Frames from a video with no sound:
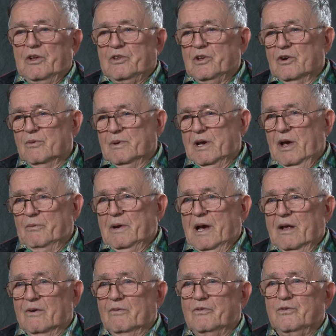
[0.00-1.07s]
They tell me anyway.
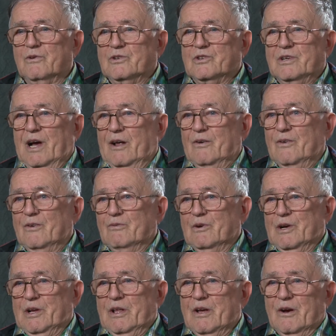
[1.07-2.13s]
Unfortunately, I don't
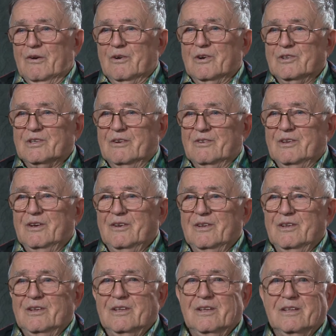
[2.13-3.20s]
really know because I
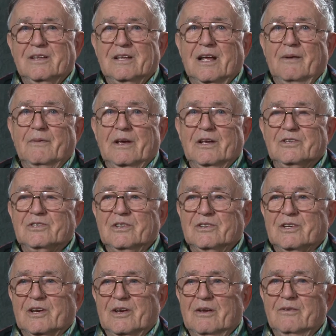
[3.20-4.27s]
didn't have any
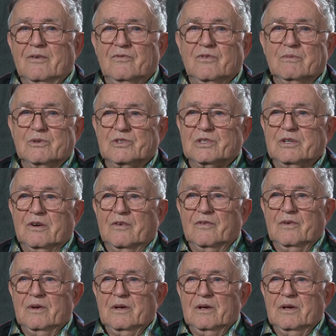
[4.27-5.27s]
instance I had for myself.